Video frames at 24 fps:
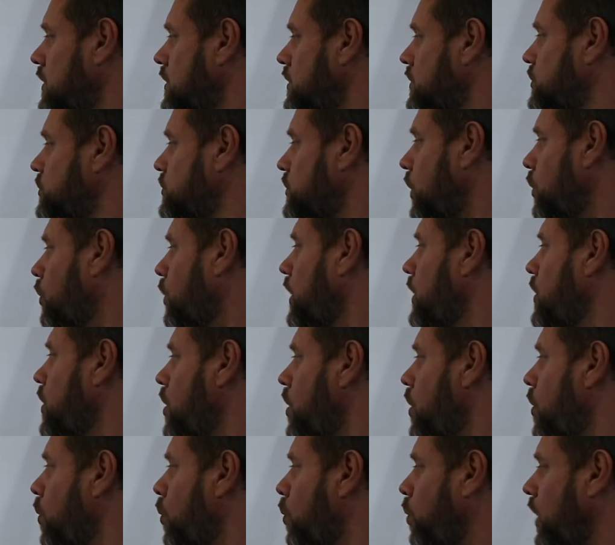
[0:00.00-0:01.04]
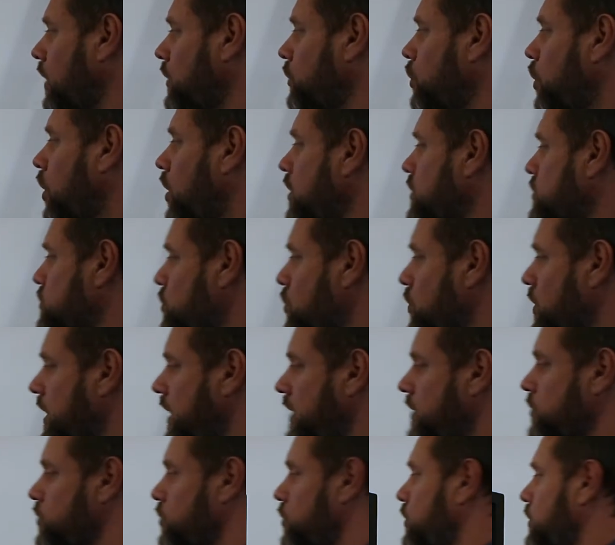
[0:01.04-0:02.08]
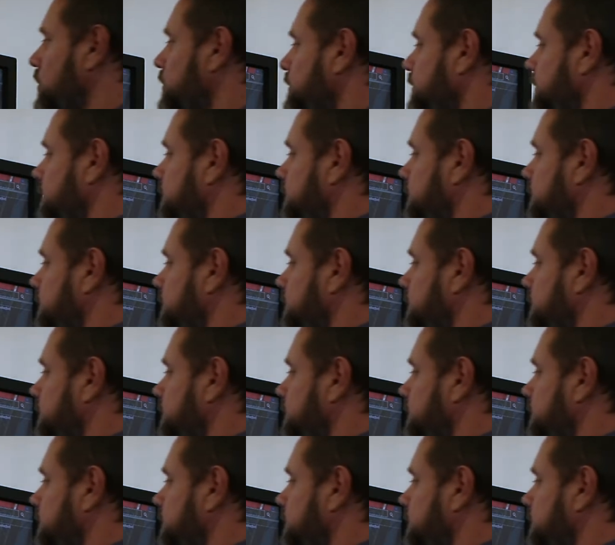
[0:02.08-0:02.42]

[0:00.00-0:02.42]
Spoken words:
so what you also can do,